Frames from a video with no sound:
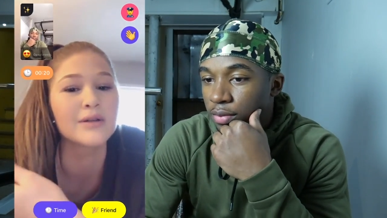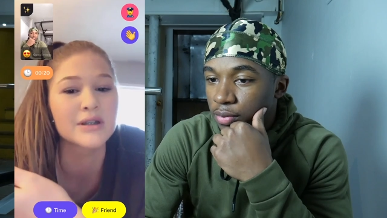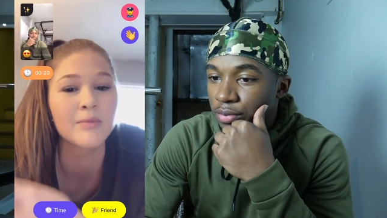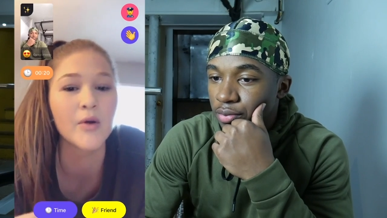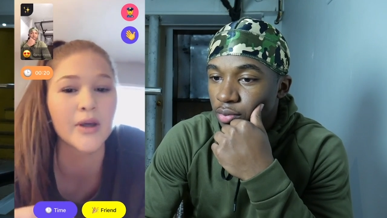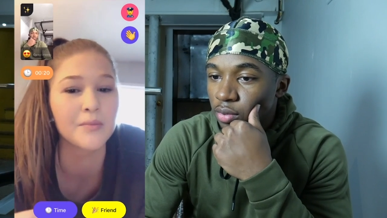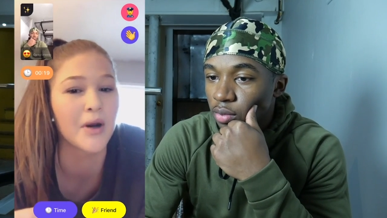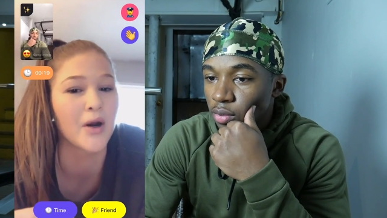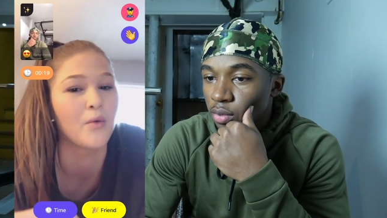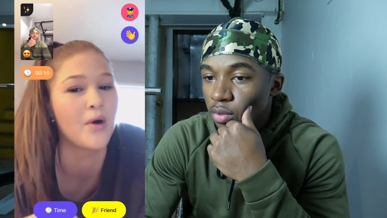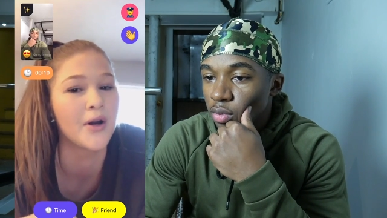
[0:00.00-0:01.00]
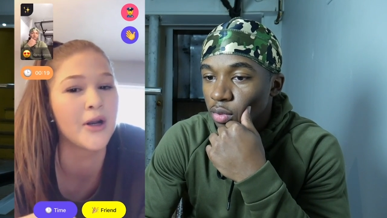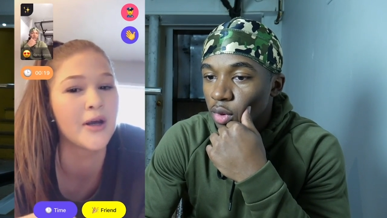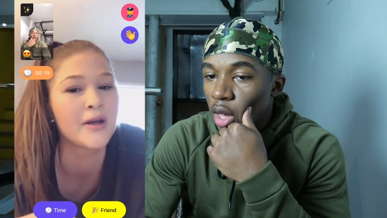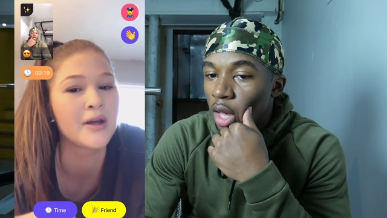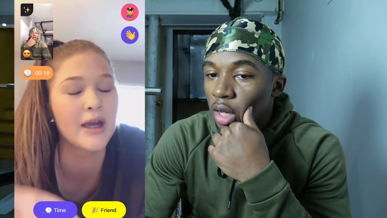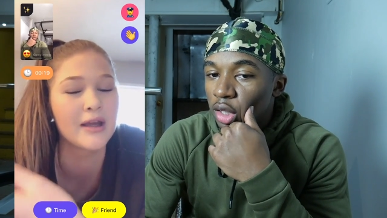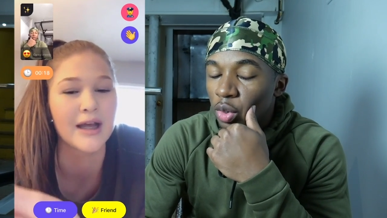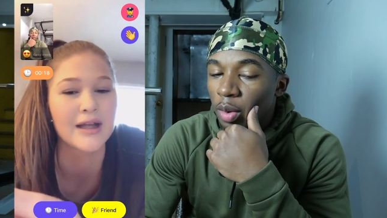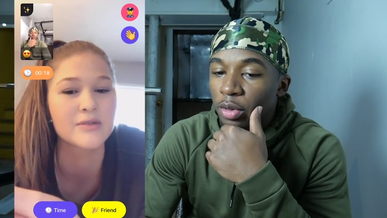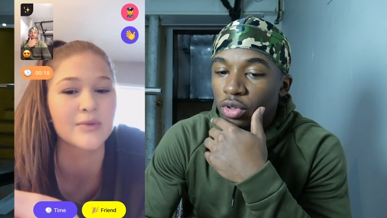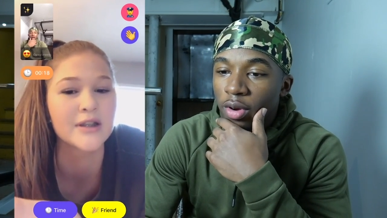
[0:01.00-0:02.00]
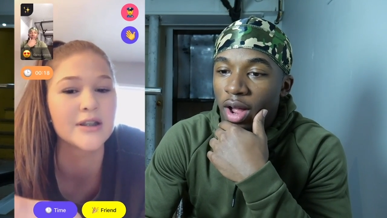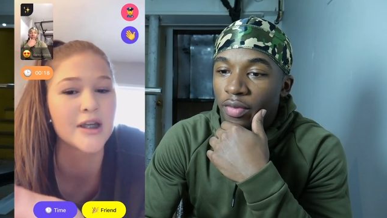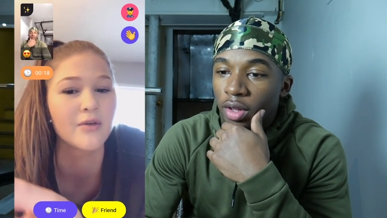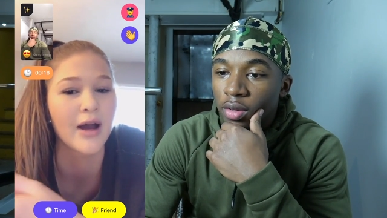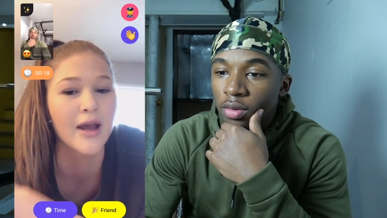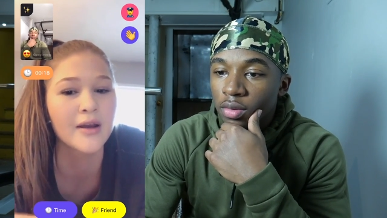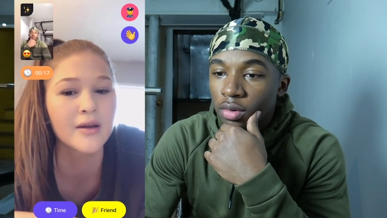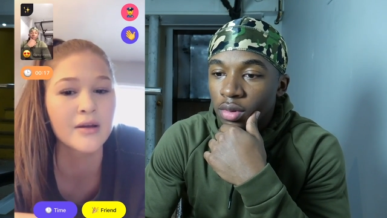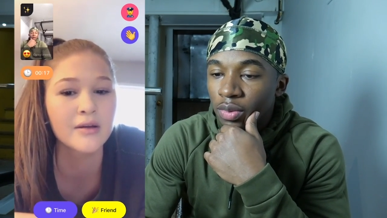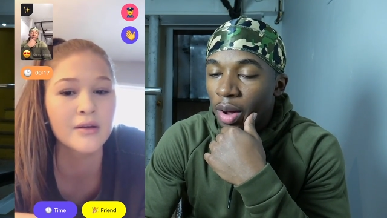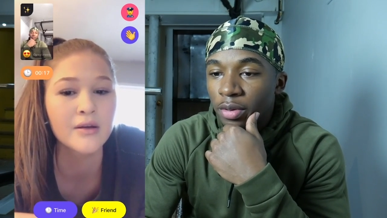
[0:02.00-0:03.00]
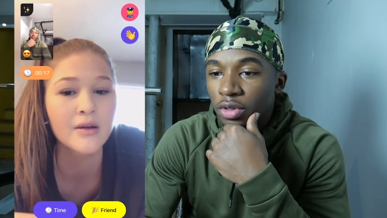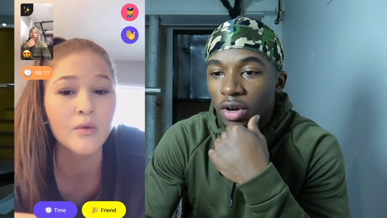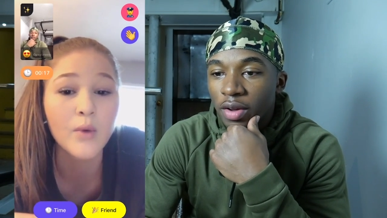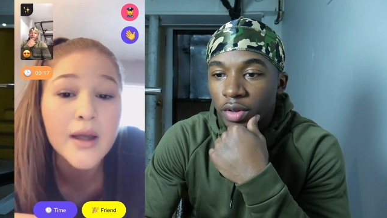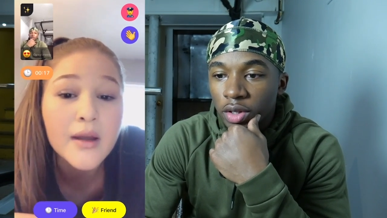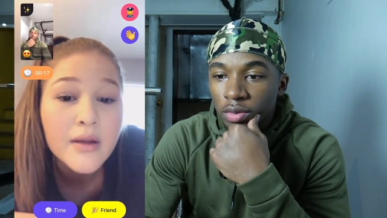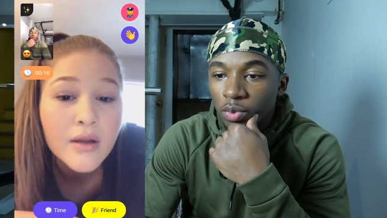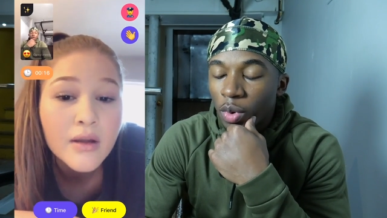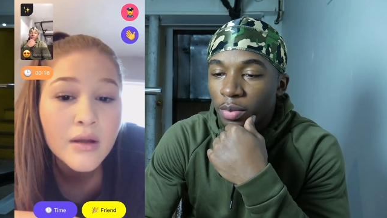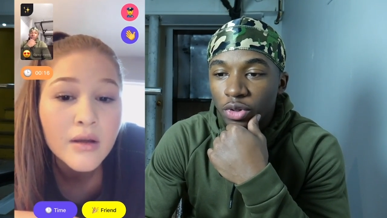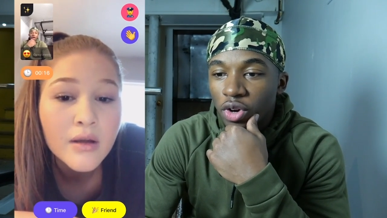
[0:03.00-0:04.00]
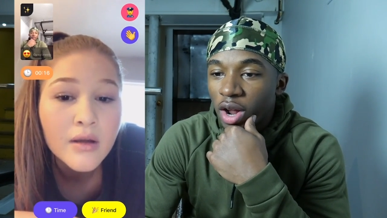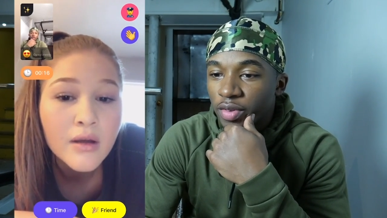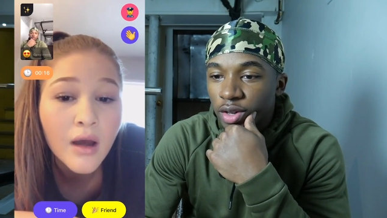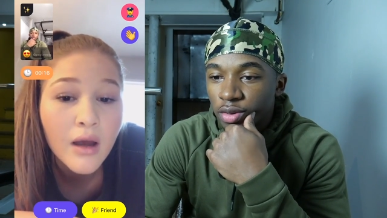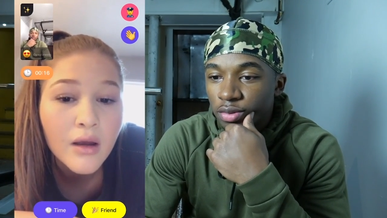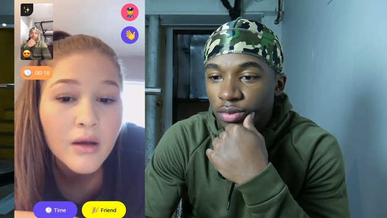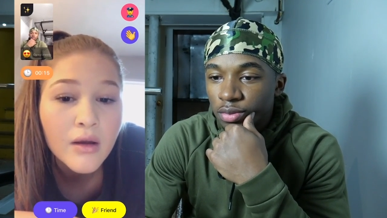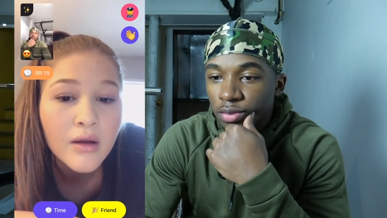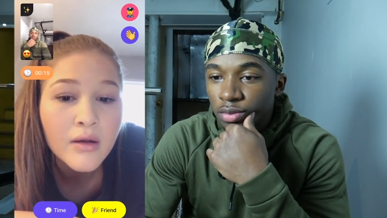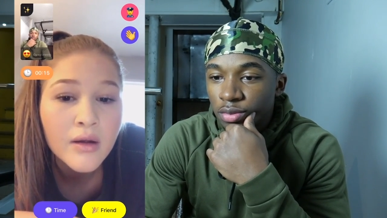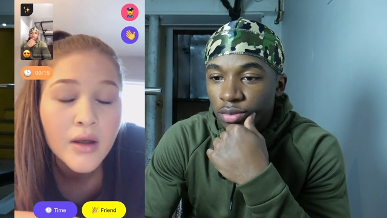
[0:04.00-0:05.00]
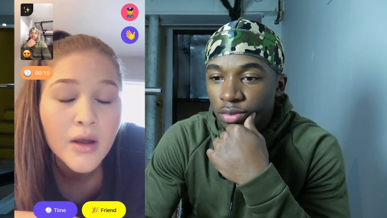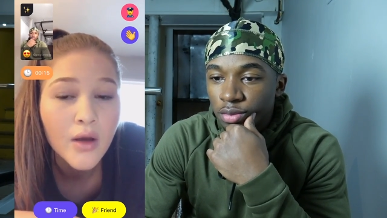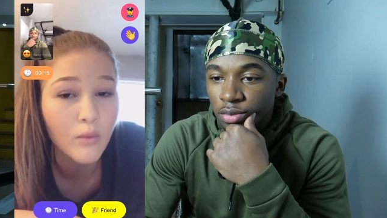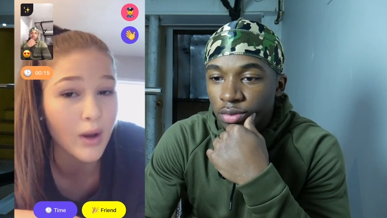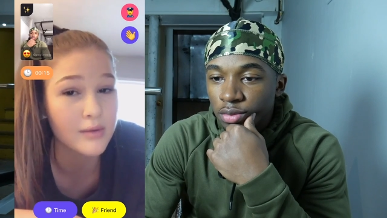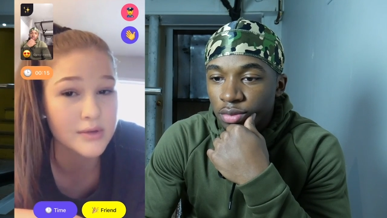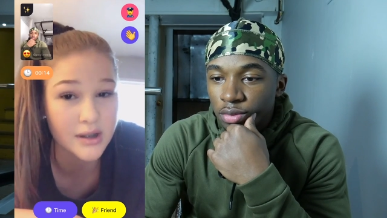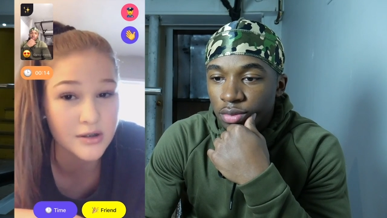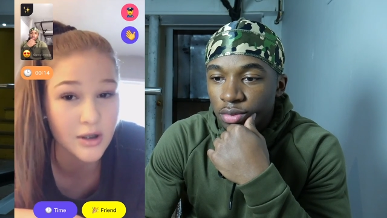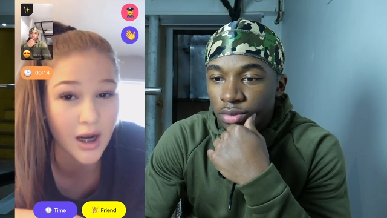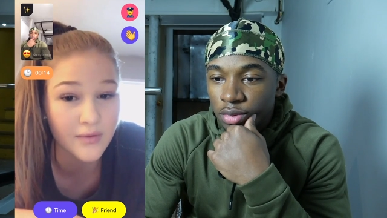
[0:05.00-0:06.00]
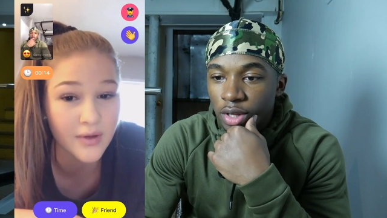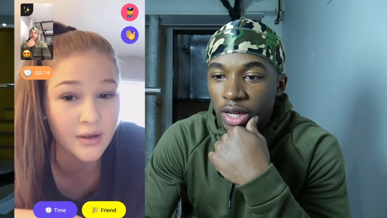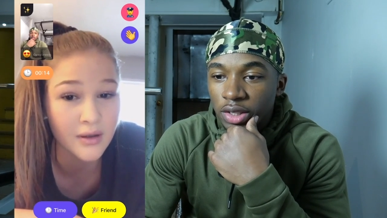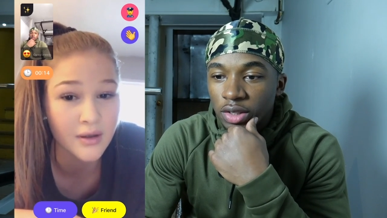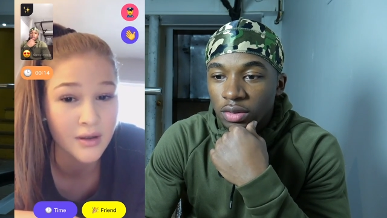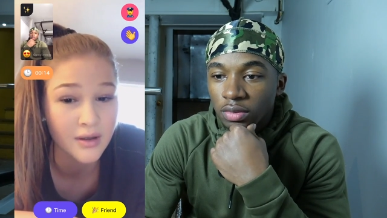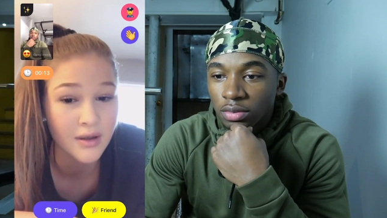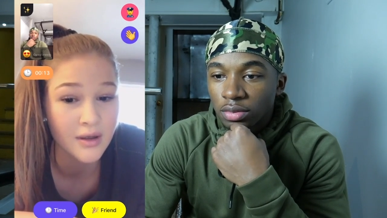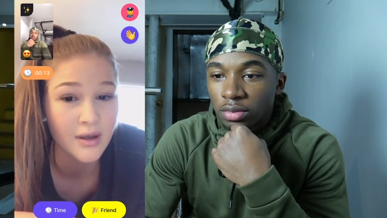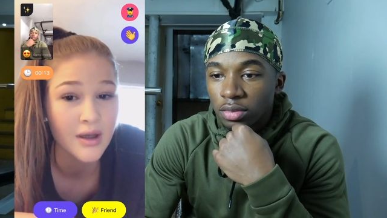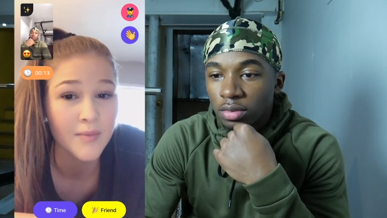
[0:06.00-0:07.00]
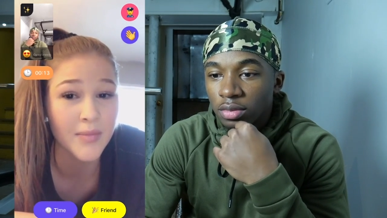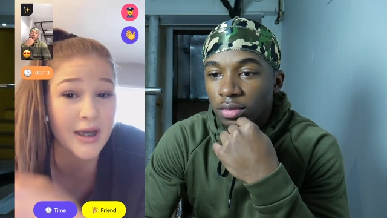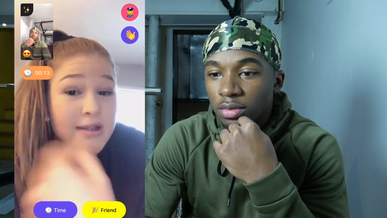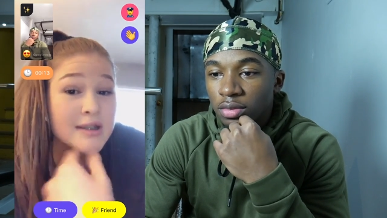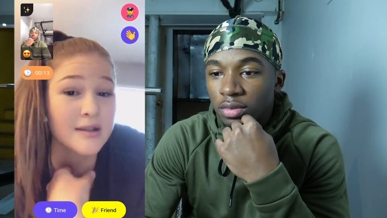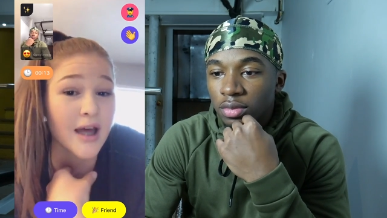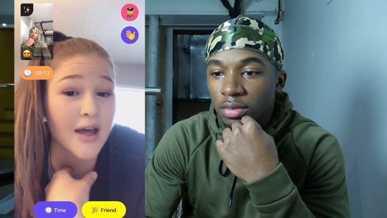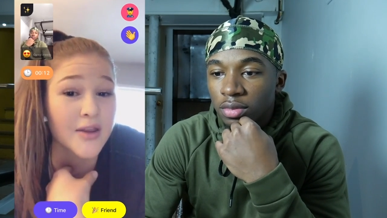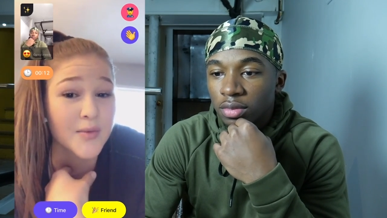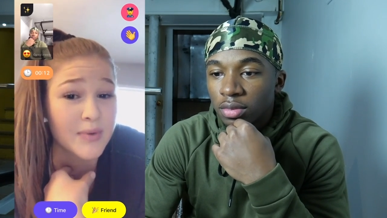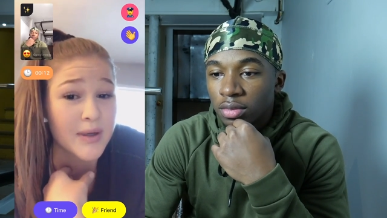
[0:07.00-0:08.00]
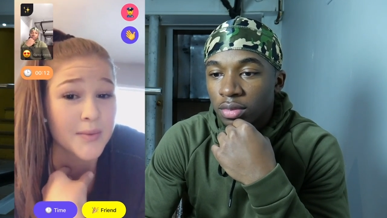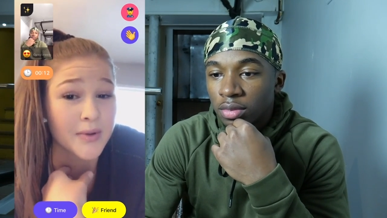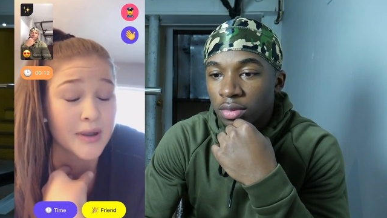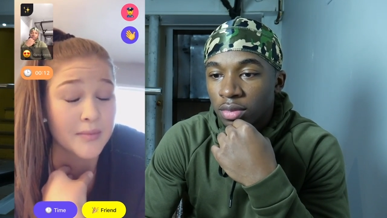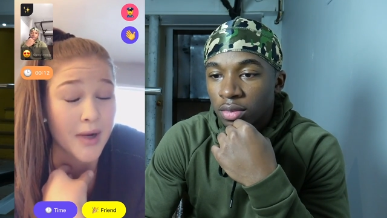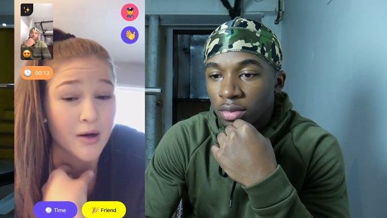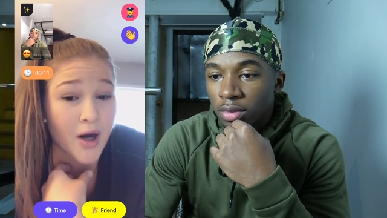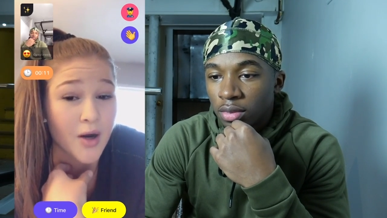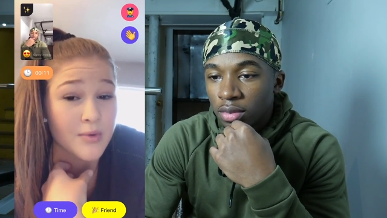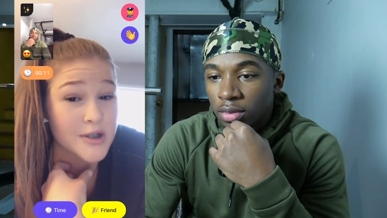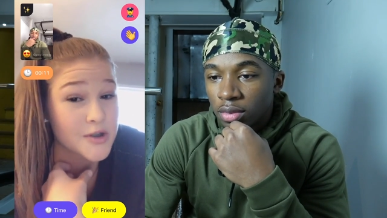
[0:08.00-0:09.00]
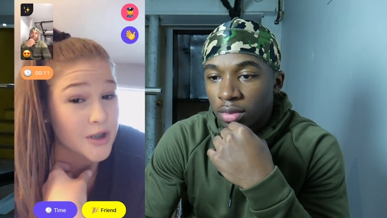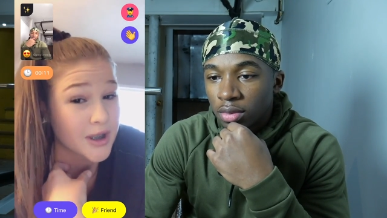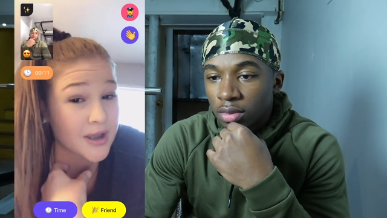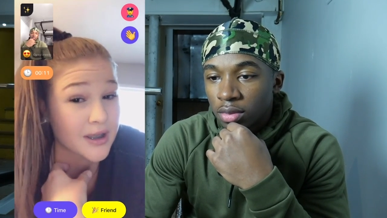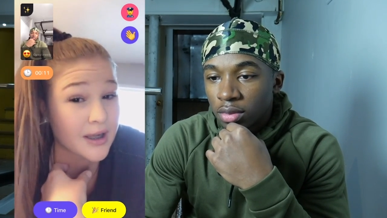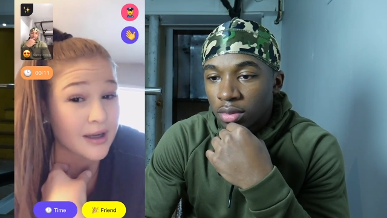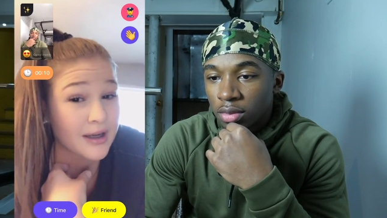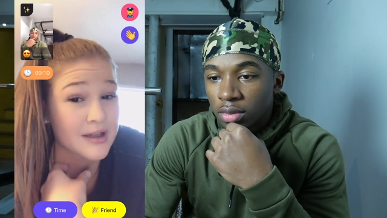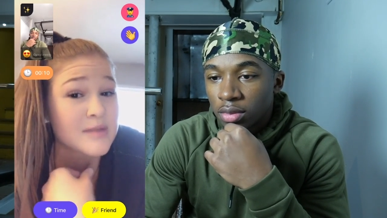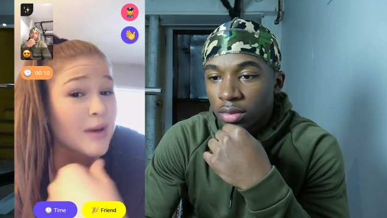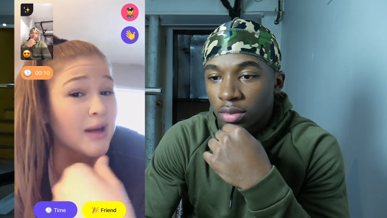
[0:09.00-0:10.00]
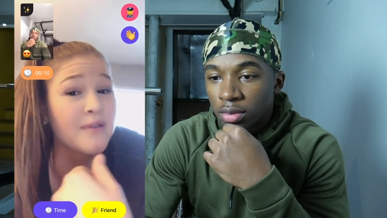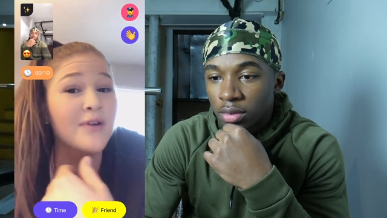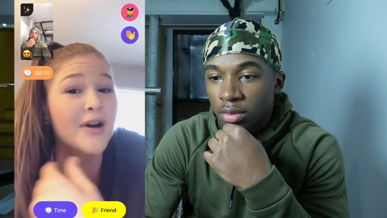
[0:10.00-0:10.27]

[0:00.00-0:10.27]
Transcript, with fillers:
Speaker 1: I was smoking marijuana. And so why were you driving? Why were you driving? What? Why were you driving?
Speaker 2: Why was I driving?
Speaker 1: Yes.
Speaker 2: Because the other people in my car were drinking, and it's better